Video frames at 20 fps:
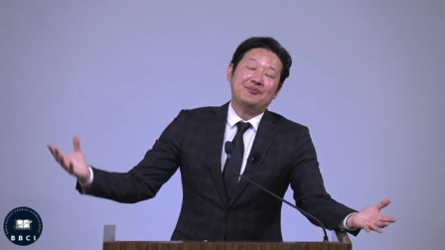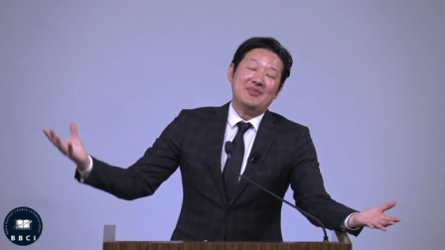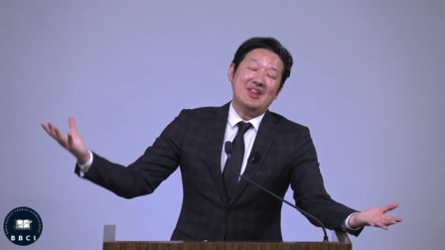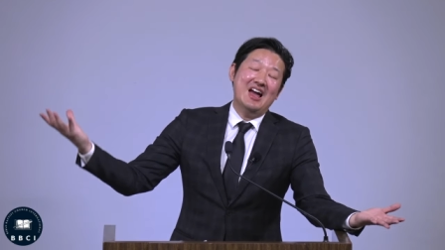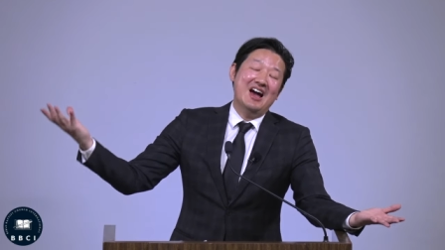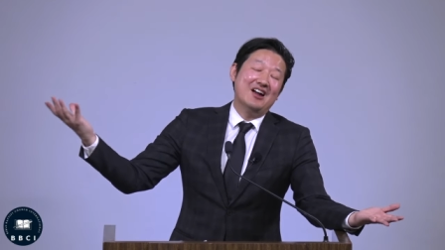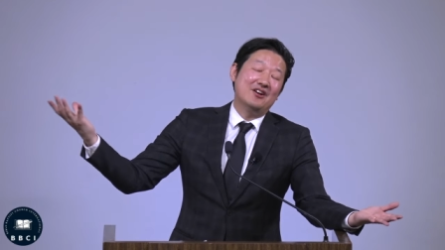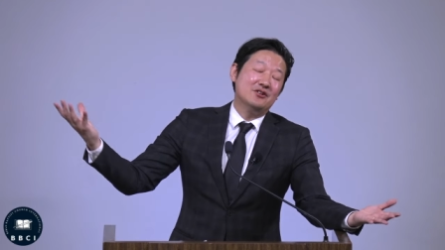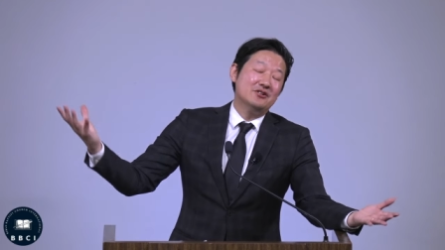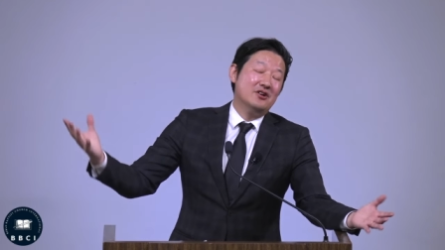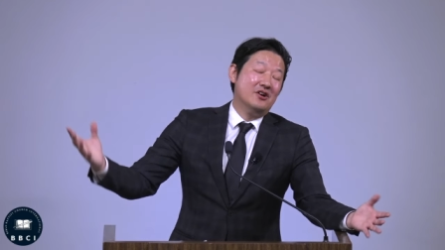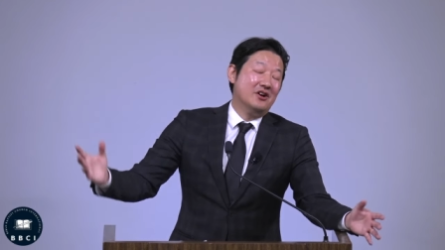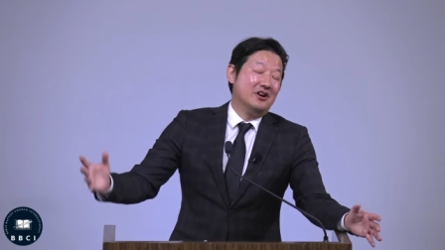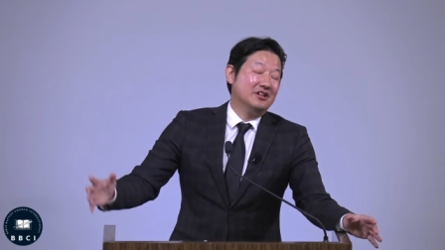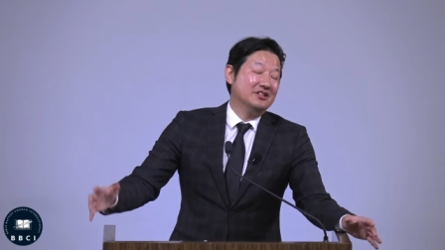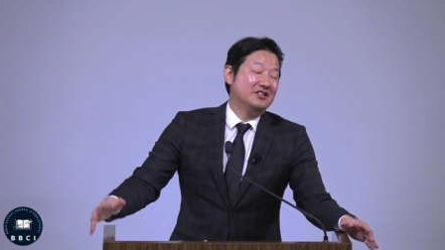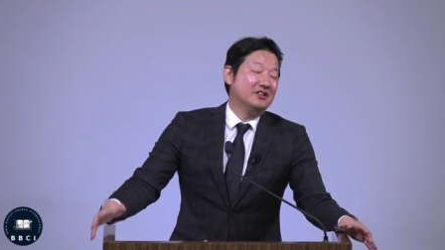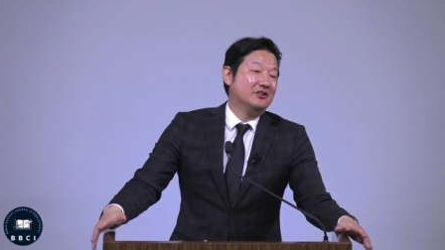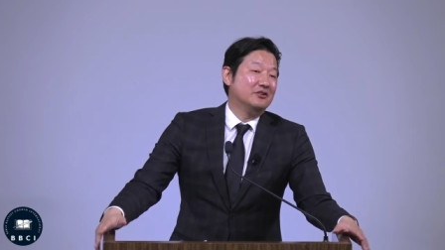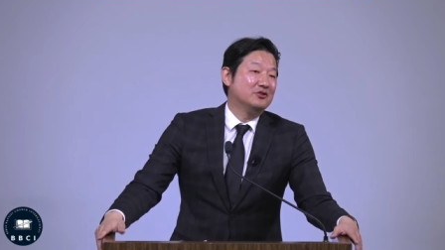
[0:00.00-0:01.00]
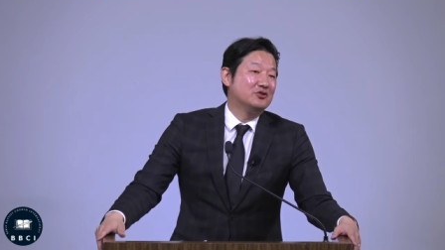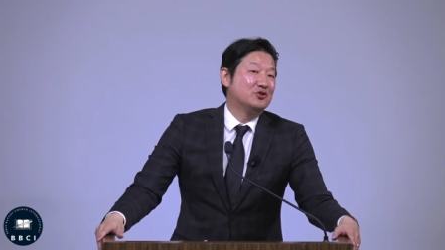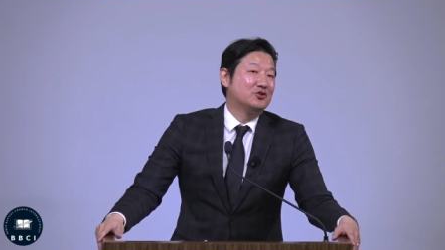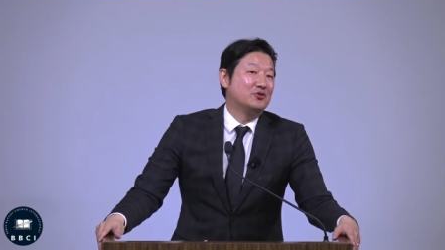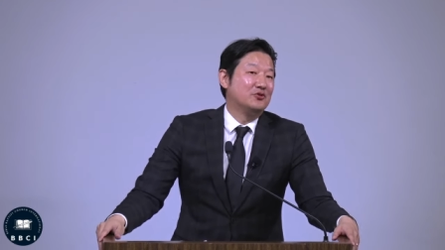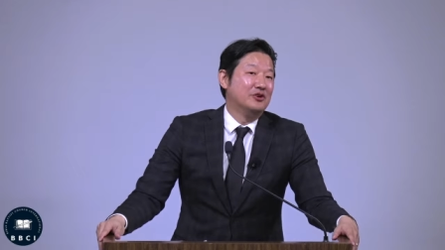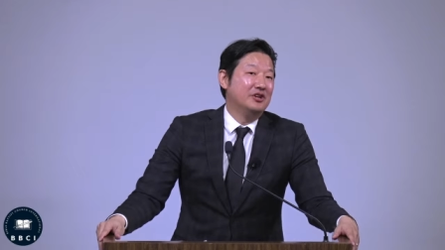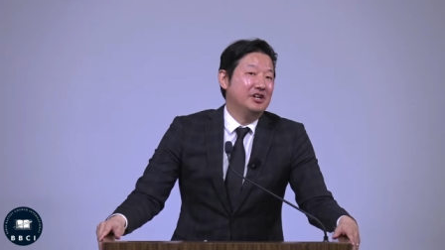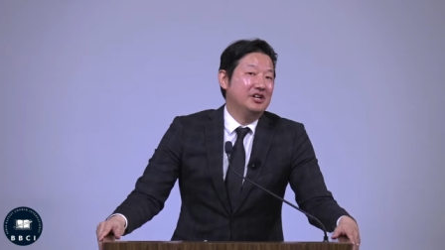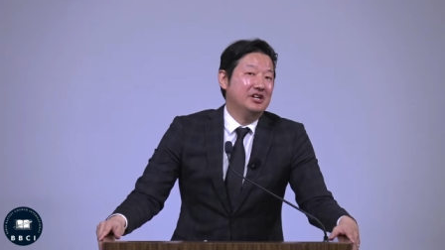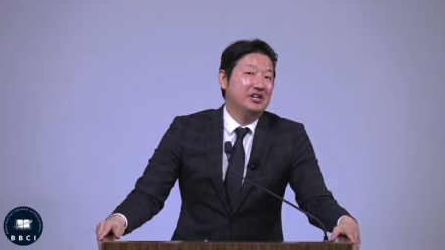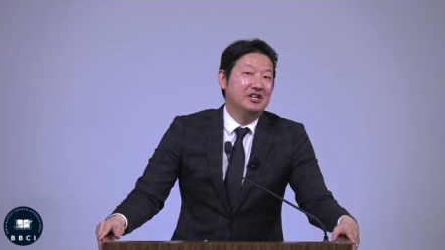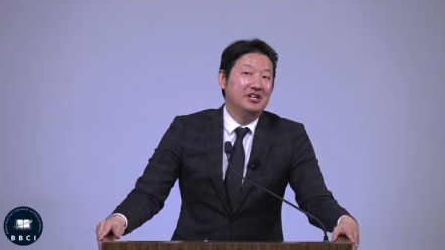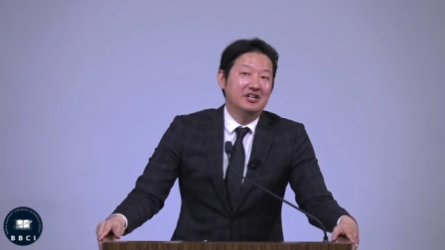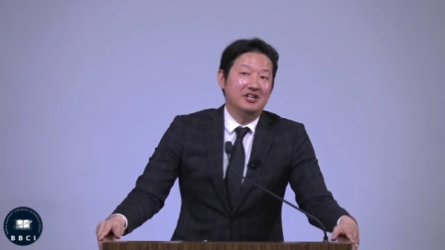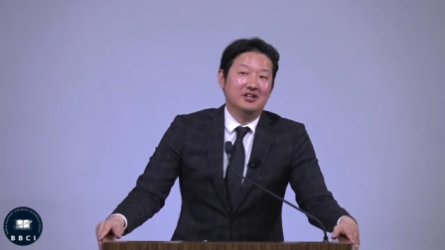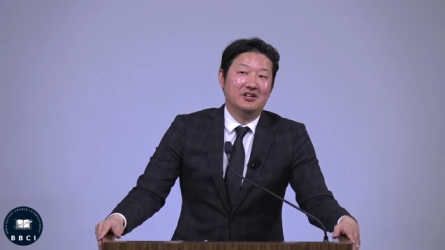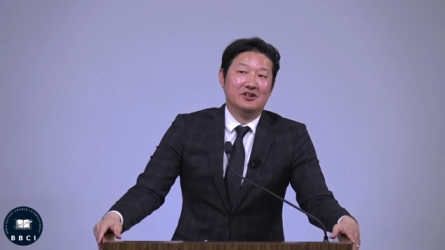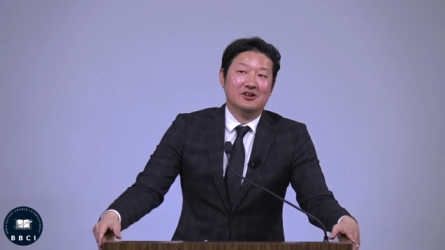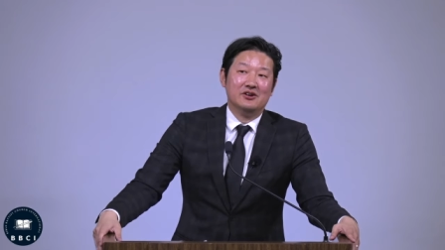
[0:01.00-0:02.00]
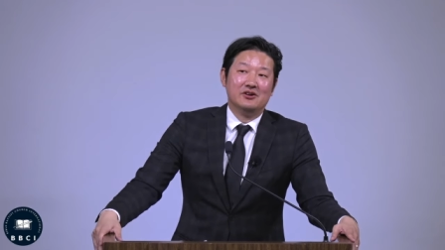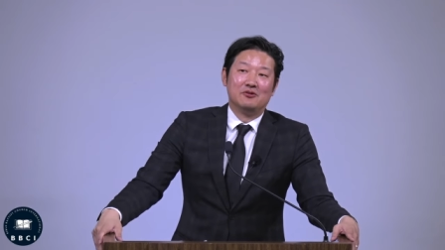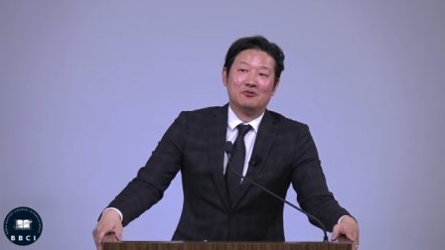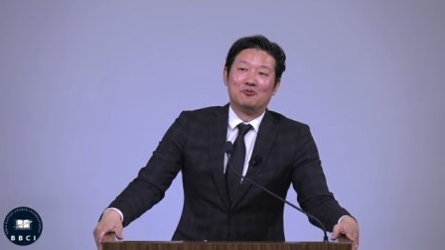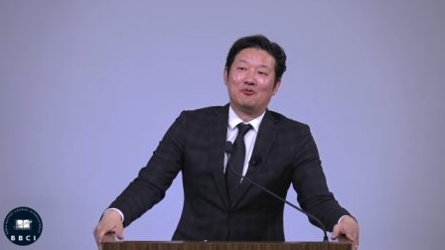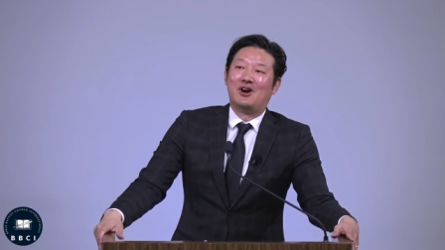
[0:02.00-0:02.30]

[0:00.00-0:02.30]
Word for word: I don't know, adultery, you know, yeah.